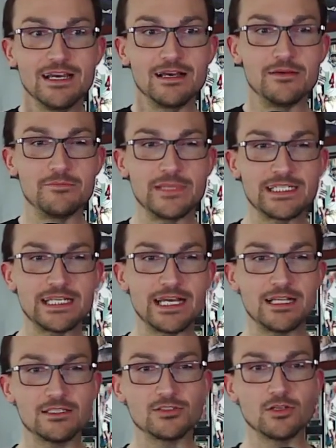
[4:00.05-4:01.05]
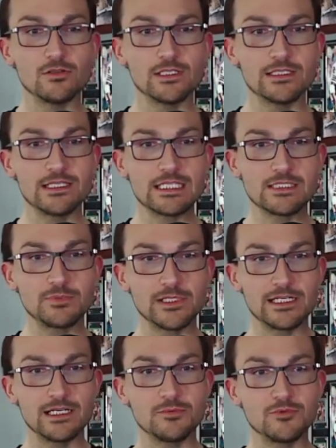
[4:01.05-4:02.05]
Mattel Dolan, they
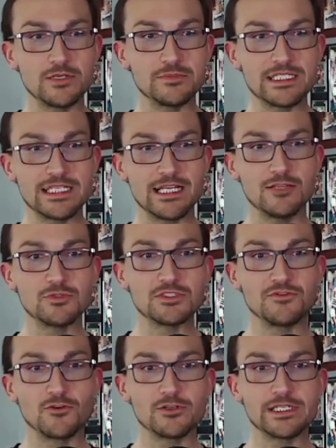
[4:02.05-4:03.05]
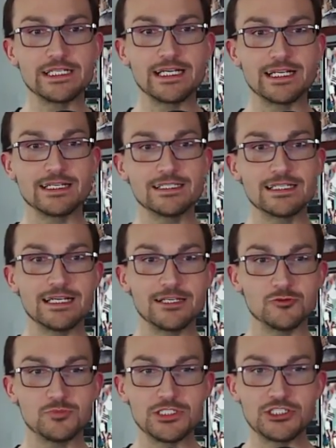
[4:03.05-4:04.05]
split up when Mattel was 40 and
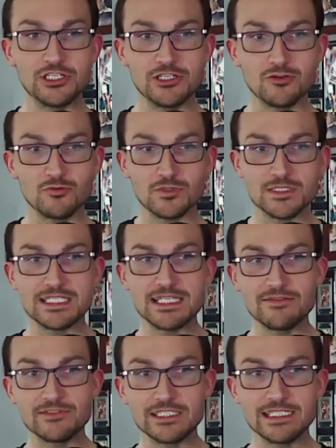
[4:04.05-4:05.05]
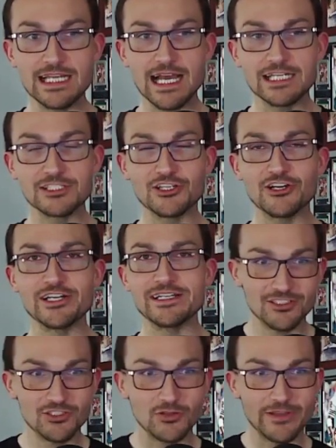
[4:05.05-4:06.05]
Al Pacino was 79. Good.
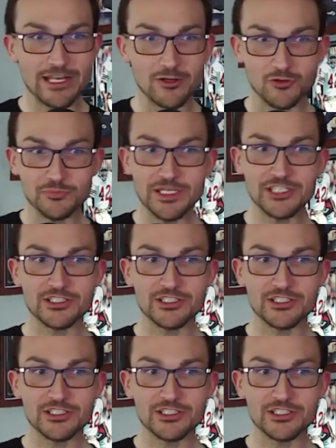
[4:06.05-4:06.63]
Show that old bitch the